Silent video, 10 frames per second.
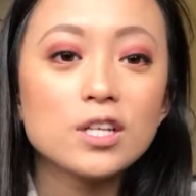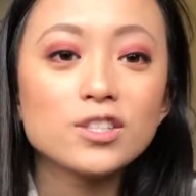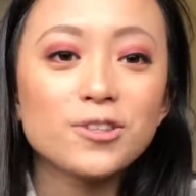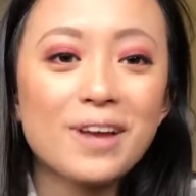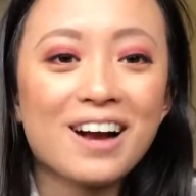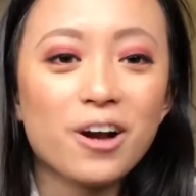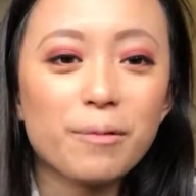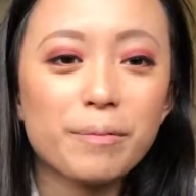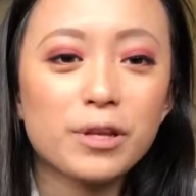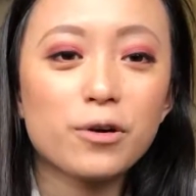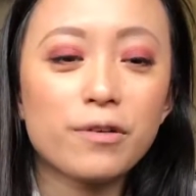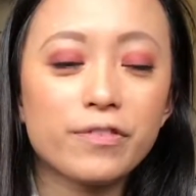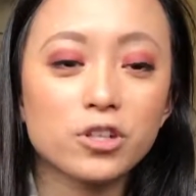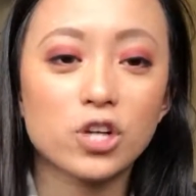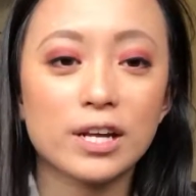So yeah, comment below if
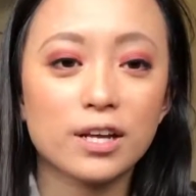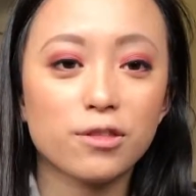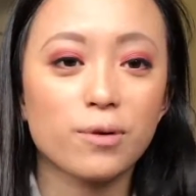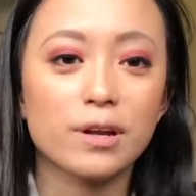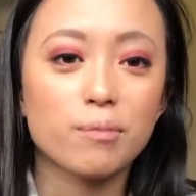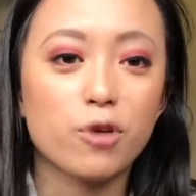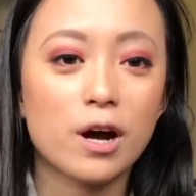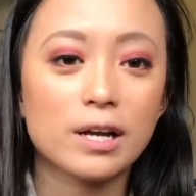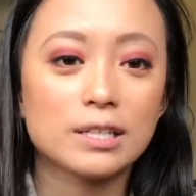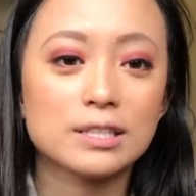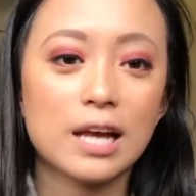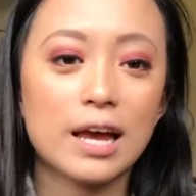you're trying to get through any products,